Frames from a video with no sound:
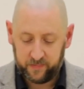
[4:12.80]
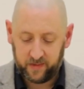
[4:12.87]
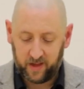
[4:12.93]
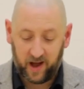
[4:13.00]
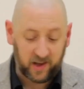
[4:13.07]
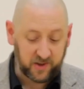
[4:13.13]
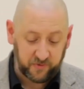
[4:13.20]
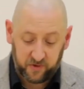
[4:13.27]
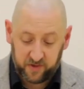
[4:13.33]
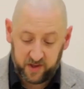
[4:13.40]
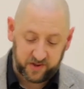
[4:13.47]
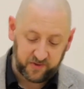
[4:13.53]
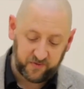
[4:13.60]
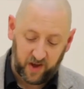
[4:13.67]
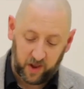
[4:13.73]
As for
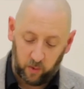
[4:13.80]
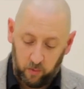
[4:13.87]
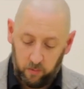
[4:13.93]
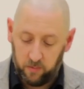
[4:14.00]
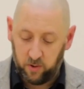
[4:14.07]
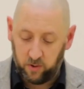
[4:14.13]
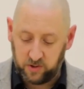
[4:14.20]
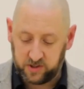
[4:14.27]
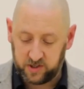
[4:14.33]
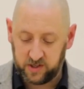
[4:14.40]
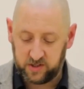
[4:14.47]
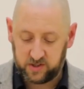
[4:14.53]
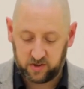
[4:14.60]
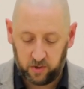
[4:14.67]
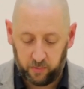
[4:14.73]
this fellow
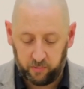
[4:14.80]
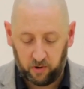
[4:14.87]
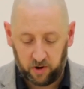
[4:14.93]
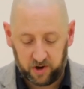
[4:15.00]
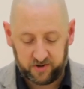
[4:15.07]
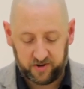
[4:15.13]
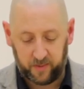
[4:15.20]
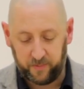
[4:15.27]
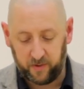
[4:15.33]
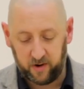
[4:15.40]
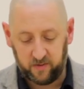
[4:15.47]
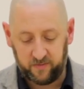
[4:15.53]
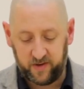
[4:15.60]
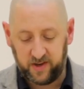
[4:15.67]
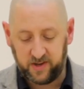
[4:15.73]
Moses who brought us up out
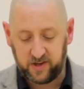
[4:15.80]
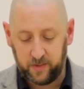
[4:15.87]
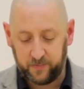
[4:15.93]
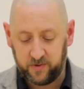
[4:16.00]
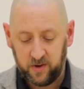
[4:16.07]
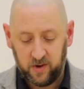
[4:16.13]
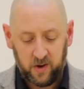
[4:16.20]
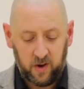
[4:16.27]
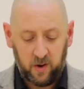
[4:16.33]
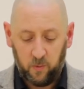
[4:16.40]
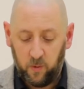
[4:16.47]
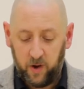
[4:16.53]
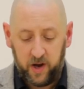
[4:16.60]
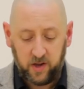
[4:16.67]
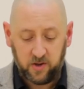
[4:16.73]
of Egypt,
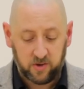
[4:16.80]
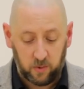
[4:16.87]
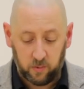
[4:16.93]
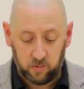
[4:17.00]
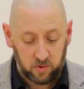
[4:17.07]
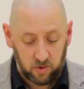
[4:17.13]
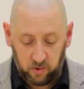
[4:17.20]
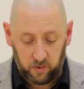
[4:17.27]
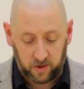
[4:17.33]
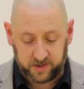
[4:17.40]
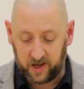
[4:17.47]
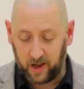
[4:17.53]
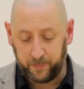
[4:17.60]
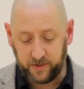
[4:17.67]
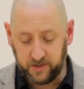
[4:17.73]
we don't know what's
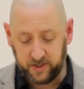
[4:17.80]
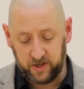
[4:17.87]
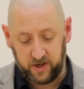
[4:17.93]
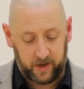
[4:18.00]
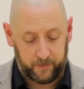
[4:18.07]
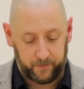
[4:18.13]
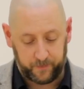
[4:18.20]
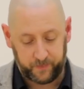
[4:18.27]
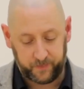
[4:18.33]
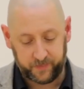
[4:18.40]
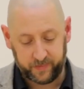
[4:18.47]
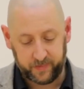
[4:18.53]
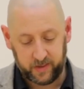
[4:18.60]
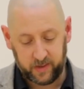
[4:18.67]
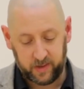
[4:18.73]
happened to him.
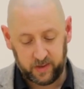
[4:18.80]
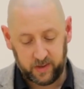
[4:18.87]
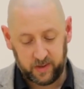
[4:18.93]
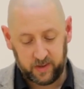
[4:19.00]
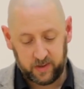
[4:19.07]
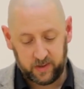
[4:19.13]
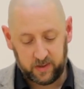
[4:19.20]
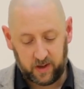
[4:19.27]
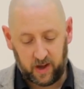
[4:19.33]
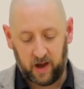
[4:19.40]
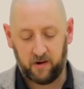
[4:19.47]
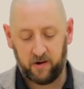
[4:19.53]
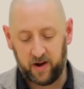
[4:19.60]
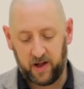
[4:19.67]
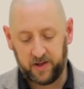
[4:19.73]

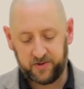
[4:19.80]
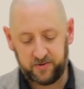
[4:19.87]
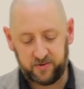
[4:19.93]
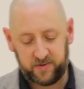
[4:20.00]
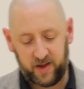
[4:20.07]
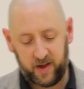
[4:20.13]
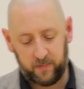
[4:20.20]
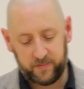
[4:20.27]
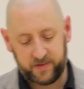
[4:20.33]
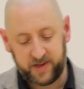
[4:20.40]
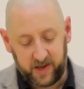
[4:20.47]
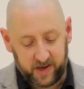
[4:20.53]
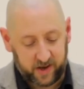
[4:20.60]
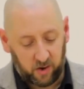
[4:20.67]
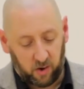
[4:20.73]
Aaron answered them,
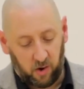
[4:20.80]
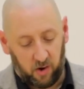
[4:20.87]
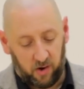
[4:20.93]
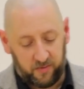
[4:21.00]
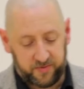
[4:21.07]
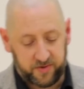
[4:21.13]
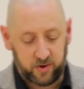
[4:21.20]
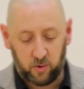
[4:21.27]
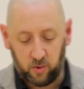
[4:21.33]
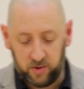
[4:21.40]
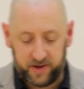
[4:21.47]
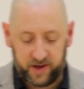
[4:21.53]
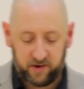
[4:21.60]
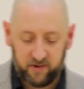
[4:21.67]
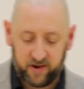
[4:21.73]
take off the
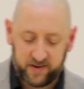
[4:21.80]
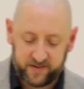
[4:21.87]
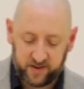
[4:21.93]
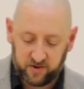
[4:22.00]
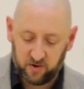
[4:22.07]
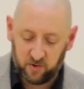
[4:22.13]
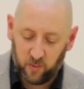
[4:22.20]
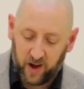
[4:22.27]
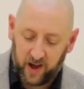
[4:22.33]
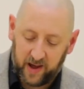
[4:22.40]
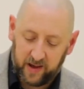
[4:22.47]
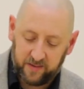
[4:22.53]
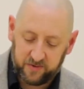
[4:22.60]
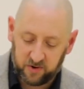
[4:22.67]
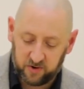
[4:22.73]
gold earrings that your
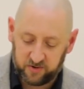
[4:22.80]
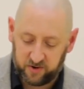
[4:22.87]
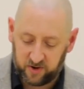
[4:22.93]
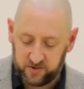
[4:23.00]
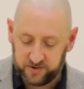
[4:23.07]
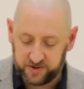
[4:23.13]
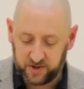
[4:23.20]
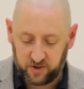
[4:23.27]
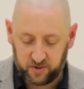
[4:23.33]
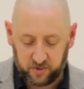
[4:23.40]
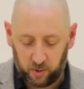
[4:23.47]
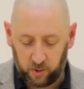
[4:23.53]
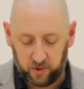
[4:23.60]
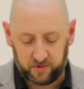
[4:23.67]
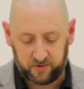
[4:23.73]
wives, your sons, and your
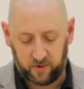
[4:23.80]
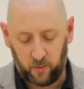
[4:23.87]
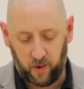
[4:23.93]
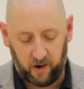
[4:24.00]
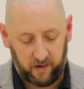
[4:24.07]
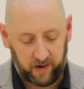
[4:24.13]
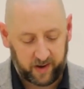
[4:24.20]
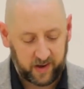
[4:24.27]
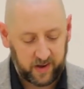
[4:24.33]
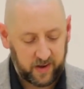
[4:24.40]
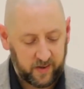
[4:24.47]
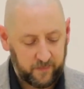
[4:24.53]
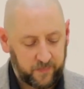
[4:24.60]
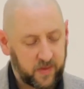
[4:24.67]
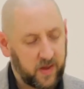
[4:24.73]
daughters are wearing,
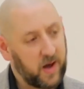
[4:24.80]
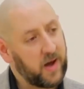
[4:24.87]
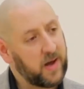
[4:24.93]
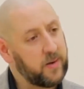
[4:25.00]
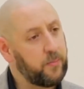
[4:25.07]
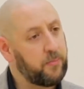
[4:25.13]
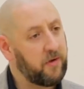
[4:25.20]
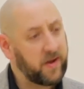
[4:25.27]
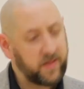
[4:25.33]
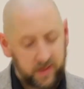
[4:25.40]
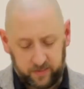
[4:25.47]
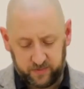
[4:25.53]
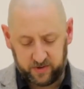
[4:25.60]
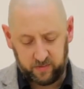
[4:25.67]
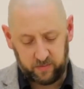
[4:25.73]
and bring
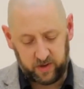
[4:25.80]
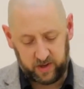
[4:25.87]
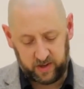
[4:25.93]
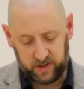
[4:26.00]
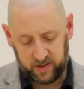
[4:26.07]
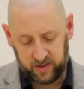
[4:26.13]
them to me.